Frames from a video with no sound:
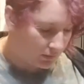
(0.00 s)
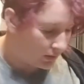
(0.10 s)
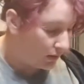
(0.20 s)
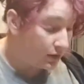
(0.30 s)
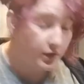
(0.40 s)

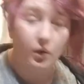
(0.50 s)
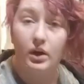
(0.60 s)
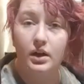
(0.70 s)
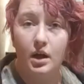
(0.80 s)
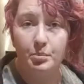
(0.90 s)
So
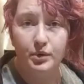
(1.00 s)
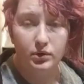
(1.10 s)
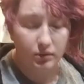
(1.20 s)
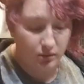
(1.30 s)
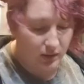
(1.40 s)
a
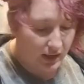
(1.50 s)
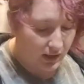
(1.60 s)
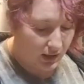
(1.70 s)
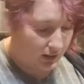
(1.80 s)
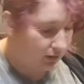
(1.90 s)
couple
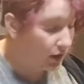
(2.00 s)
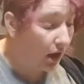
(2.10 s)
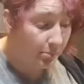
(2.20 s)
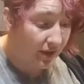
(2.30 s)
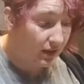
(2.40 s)

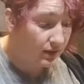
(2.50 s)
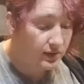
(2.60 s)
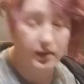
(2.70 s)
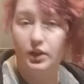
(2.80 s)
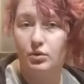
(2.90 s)
toppings
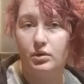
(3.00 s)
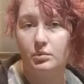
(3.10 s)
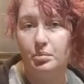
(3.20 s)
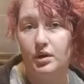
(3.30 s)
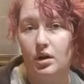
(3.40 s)
that you
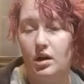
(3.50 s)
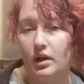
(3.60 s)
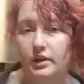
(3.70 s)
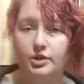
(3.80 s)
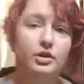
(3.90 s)
could put
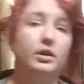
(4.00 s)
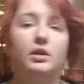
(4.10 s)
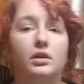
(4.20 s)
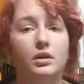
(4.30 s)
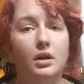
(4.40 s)
on
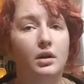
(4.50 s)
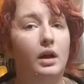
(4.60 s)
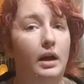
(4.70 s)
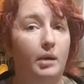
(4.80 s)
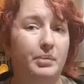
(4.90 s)
your
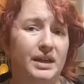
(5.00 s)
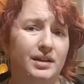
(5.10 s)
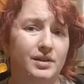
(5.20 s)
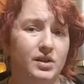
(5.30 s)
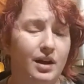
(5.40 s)

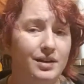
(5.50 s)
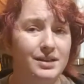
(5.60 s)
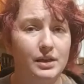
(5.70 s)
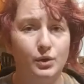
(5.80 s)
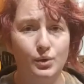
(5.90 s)
peanut sauce
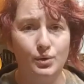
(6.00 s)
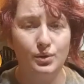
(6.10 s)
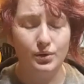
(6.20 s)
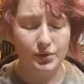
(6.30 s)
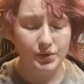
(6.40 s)
and
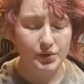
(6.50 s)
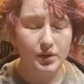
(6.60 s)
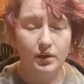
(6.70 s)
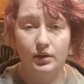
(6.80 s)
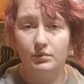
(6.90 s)
noodles,
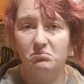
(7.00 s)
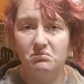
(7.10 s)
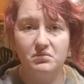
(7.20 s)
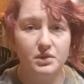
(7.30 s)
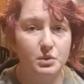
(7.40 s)

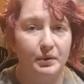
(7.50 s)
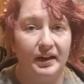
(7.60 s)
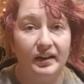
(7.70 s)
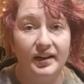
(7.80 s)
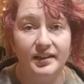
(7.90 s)

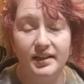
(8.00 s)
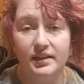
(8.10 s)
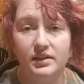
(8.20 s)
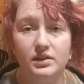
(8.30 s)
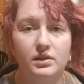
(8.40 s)
spring
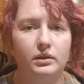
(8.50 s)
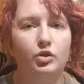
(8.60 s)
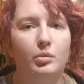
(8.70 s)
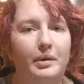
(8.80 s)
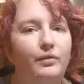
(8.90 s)
onions, a
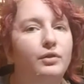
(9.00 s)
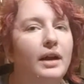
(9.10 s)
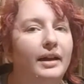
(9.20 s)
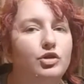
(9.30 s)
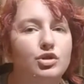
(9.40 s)
little bit of
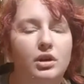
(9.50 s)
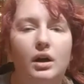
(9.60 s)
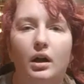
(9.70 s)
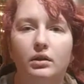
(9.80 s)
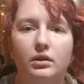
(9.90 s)
extra
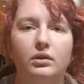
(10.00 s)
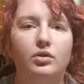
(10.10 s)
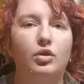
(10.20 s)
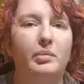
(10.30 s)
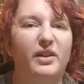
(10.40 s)
color, a
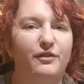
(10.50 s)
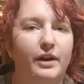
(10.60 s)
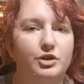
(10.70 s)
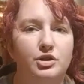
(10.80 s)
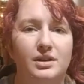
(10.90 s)
little bit of
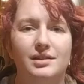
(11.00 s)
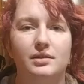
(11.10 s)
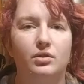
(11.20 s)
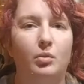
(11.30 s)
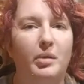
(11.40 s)
freshness, a
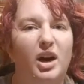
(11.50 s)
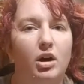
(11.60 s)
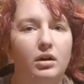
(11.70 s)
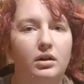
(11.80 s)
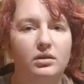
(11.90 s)
little
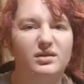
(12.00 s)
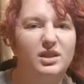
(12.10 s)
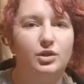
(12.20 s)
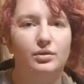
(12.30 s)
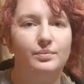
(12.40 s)

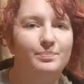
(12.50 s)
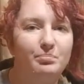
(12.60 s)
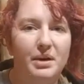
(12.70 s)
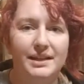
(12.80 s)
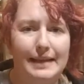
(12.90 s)

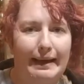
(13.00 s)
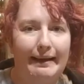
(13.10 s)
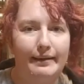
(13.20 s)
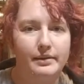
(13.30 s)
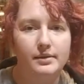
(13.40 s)

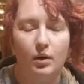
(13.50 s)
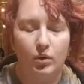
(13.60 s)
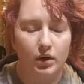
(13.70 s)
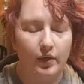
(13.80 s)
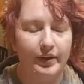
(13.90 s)
pizzazz
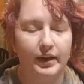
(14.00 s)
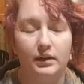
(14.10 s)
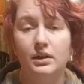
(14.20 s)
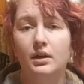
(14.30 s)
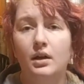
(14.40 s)
going on there.
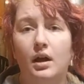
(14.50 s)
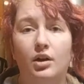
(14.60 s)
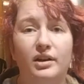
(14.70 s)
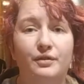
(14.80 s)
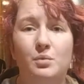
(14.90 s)

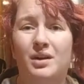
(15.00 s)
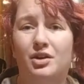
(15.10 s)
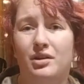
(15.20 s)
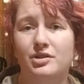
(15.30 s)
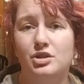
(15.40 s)
Or if you want a
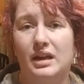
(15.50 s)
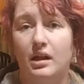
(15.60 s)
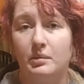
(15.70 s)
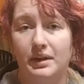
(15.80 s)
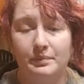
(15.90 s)
crunchy
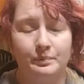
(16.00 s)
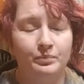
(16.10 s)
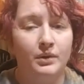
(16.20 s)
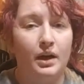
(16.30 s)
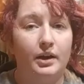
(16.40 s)
element,
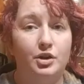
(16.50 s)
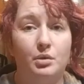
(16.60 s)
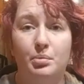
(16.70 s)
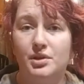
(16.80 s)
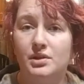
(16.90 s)
you
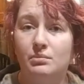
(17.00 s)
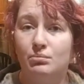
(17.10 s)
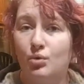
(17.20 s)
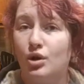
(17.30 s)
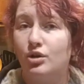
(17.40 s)
could put some
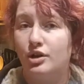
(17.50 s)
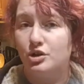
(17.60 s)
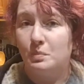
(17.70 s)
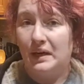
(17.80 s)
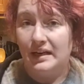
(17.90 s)
more
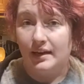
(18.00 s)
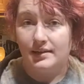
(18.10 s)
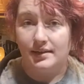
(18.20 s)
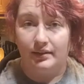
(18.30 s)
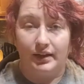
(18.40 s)
crushed
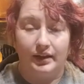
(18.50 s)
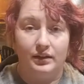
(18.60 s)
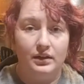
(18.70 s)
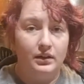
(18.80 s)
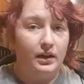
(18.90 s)
peanuts in there
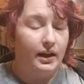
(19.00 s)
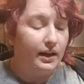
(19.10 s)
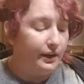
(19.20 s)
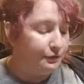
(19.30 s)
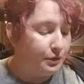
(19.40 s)

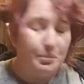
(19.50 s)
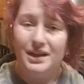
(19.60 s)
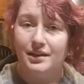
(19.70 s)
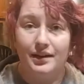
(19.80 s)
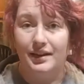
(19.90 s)
if the
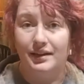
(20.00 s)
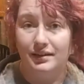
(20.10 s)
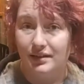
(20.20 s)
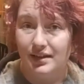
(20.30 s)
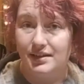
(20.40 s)

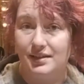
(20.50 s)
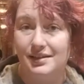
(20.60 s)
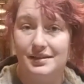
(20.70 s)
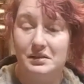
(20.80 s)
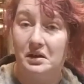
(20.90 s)
peanuttiness
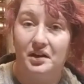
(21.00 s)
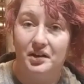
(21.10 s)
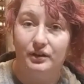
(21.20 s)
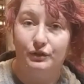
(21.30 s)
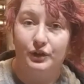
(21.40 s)
is not
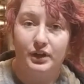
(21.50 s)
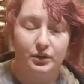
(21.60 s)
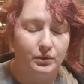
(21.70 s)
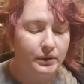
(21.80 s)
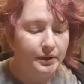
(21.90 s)
enough for
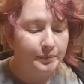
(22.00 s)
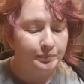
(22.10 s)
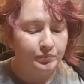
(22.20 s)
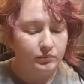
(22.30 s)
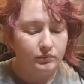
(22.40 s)
you.
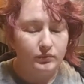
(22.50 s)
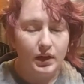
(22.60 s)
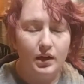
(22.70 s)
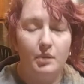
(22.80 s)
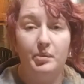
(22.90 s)

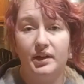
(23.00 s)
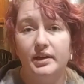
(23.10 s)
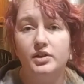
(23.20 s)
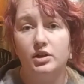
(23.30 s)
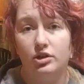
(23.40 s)
But it
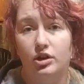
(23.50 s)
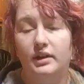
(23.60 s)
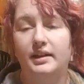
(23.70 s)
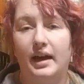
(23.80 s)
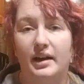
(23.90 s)
is a
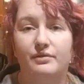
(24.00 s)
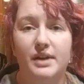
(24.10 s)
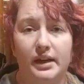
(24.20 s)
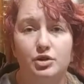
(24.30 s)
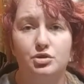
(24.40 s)
good kind of
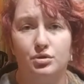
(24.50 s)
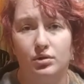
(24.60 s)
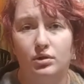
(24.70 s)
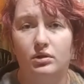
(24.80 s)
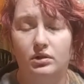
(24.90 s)

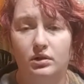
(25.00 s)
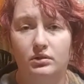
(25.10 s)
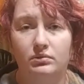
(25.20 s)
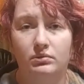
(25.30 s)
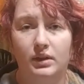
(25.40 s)
textural
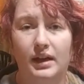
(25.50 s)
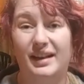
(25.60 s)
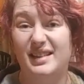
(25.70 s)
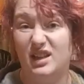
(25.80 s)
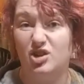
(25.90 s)

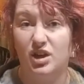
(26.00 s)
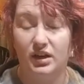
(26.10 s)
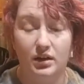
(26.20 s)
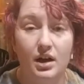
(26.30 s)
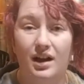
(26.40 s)
addition.
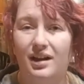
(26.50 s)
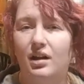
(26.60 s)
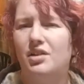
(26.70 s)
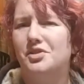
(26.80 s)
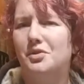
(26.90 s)

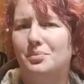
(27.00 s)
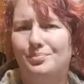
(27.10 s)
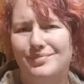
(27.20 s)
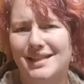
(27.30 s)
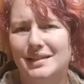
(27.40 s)
Also,
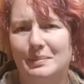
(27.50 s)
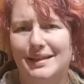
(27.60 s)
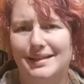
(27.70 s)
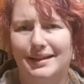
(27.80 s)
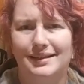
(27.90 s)
sesame
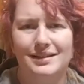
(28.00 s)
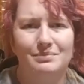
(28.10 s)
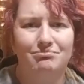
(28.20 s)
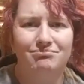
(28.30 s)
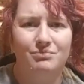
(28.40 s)
seeds
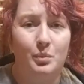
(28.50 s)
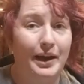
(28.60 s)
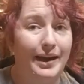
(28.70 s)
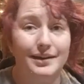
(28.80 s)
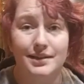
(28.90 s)
We
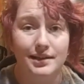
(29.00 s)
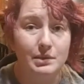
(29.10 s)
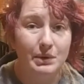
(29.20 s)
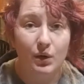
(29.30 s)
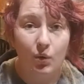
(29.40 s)
added
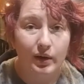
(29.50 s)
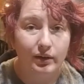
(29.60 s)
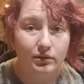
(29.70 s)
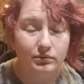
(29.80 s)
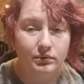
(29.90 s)
sesame
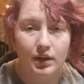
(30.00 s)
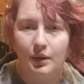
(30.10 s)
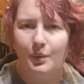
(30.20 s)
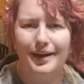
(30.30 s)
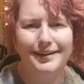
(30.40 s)
oil.
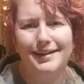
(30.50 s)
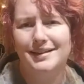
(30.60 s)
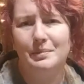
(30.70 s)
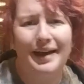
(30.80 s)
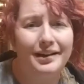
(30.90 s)
Why not
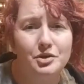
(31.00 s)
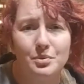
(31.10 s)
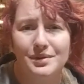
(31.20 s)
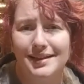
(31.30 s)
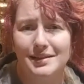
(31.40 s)
some
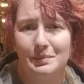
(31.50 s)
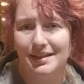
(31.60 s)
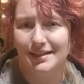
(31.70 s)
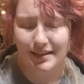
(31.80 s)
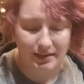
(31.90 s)
actual sesame
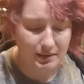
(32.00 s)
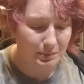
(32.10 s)
seeds?